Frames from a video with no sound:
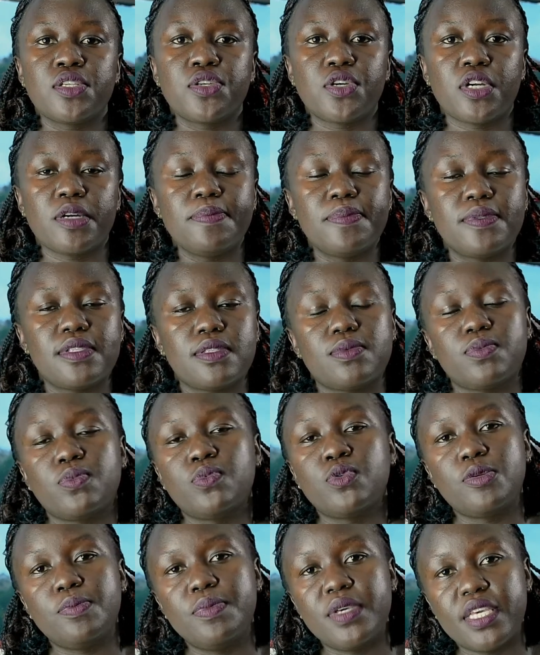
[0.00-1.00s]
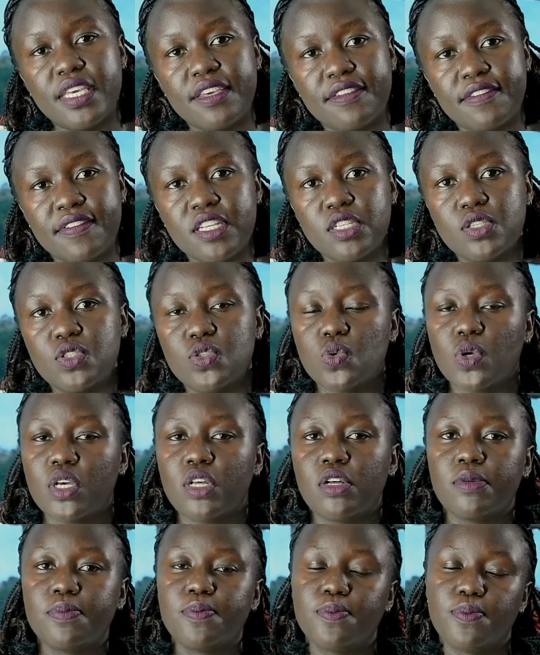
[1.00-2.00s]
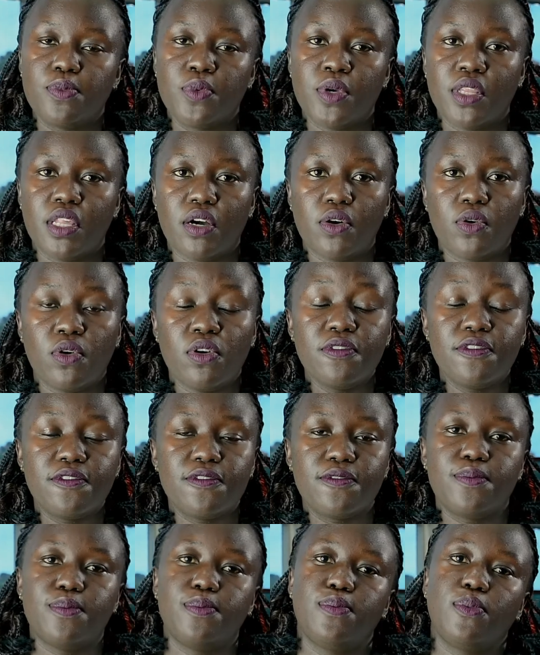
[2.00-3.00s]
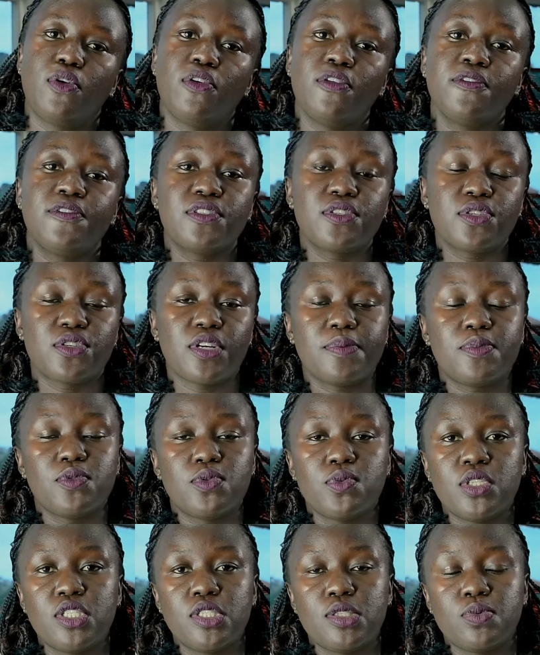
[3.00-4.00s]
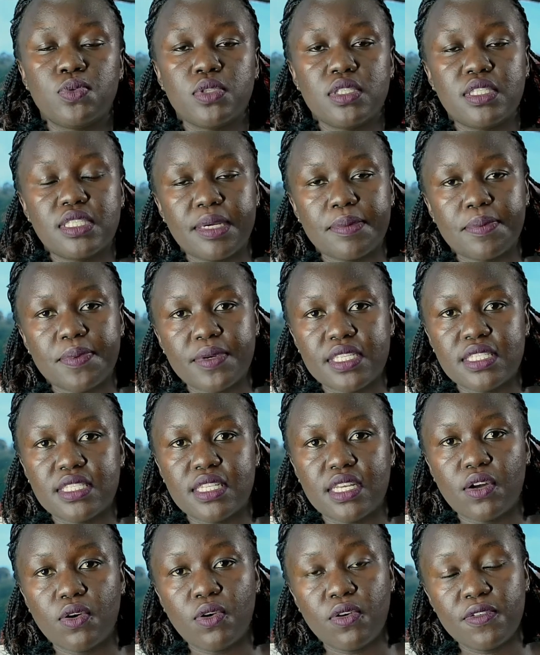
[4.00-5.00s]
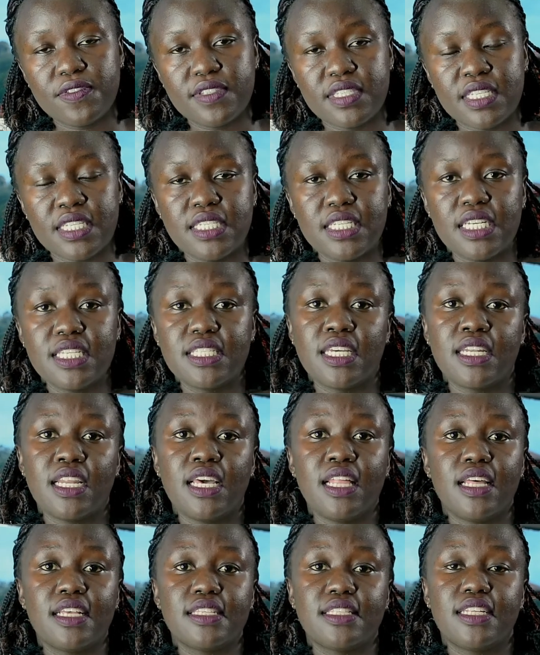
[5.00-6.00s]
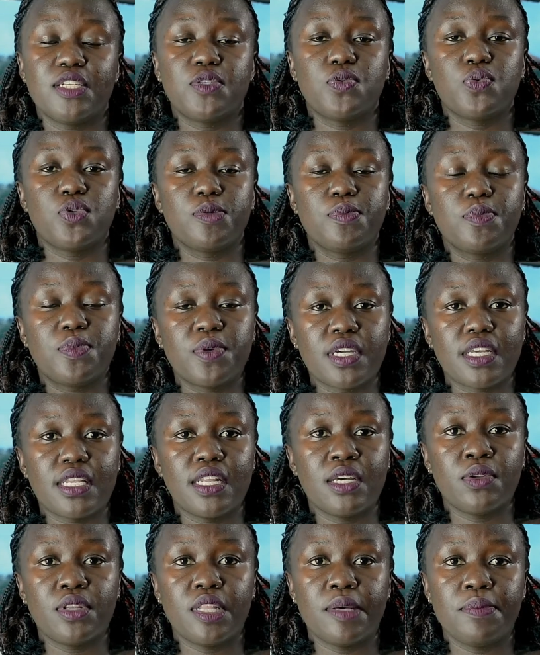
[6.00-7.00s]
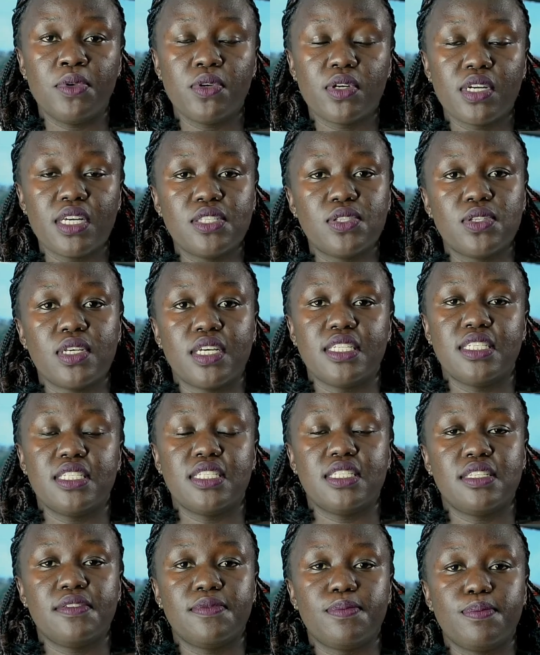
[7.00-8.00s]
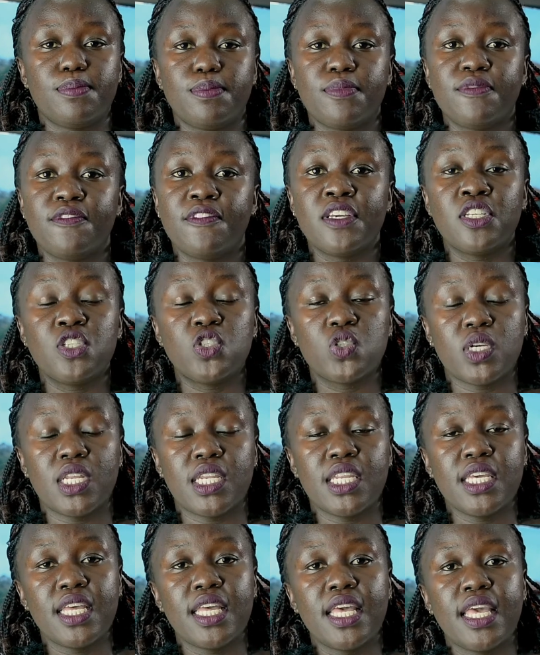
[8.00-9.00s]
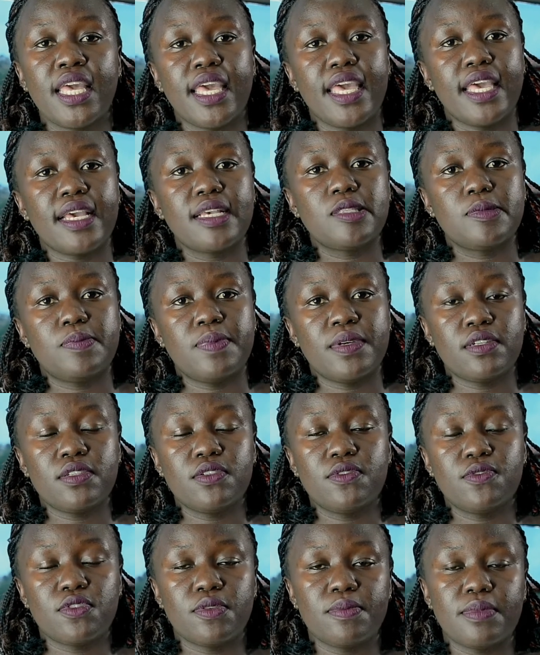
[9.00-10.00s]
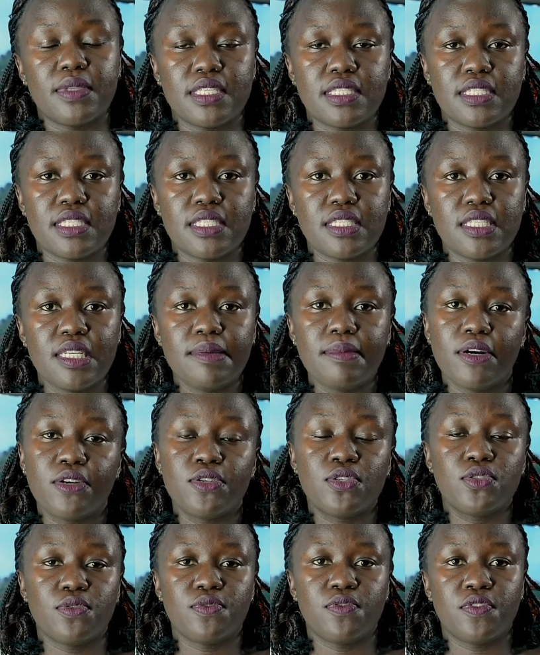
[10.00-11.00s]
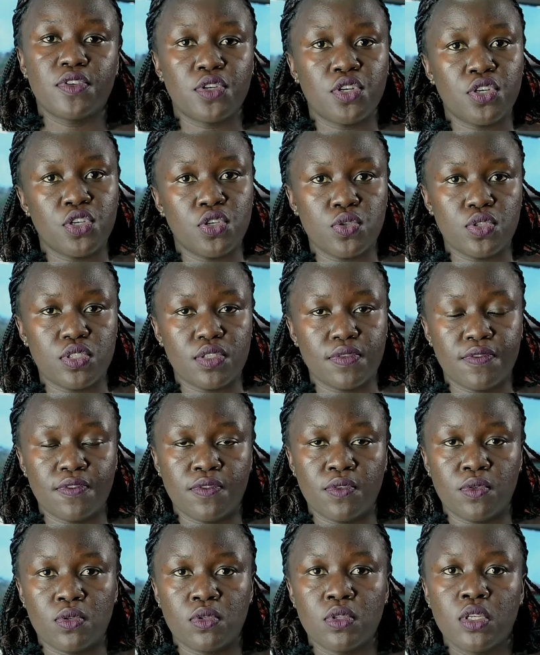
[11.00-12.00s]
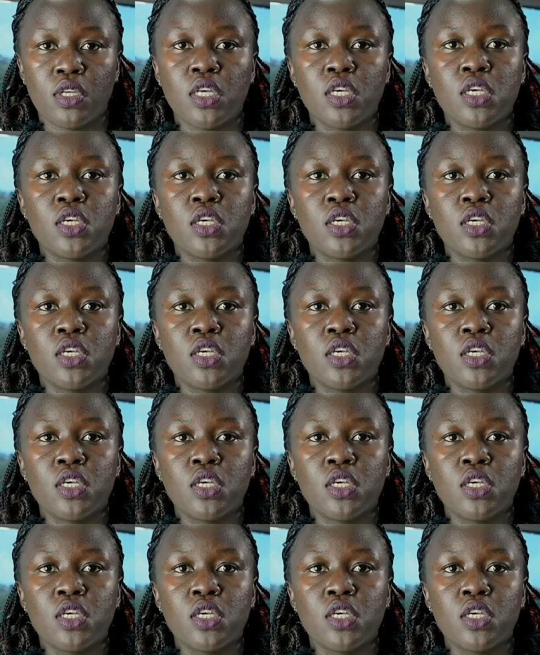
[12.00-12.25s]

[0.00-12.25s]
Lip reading: Syrups would be given to help with a cough syrups which would suppress the cough centers, and others that would break down the mucus so that it's eventually expelled from the system, are also very useful.